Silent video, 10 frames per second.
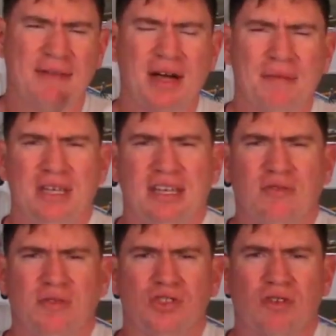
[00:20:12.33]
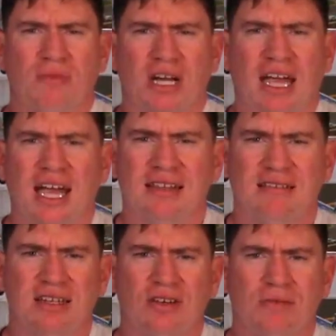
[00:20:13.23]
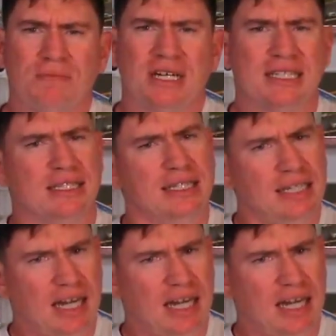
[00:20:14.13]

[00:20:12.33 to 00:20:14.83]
I might be showing my hand a little, but